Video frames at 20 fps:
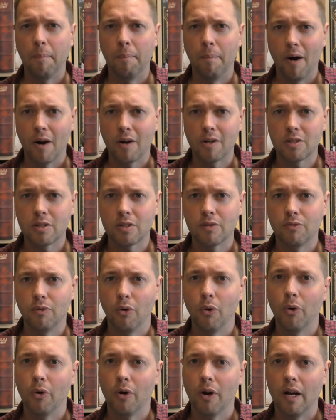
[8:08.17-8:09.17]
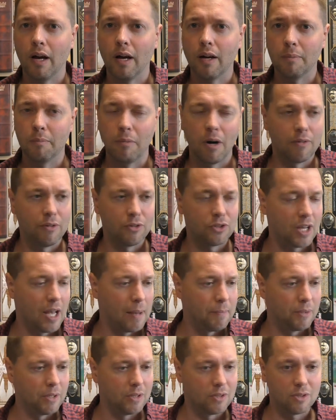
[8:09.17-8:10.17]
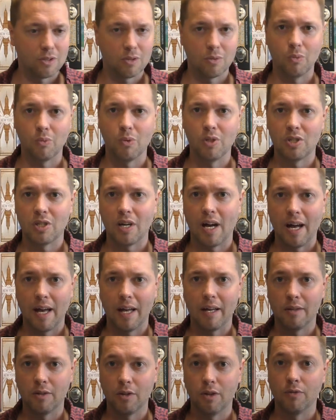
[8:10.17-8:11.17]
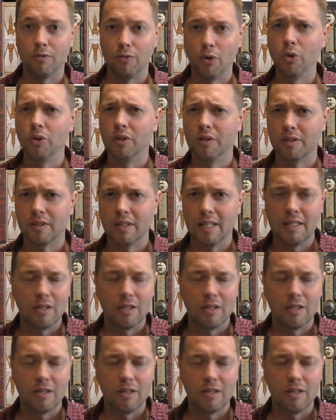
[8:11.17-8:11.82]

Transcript: box for Marvel Champions which I the folded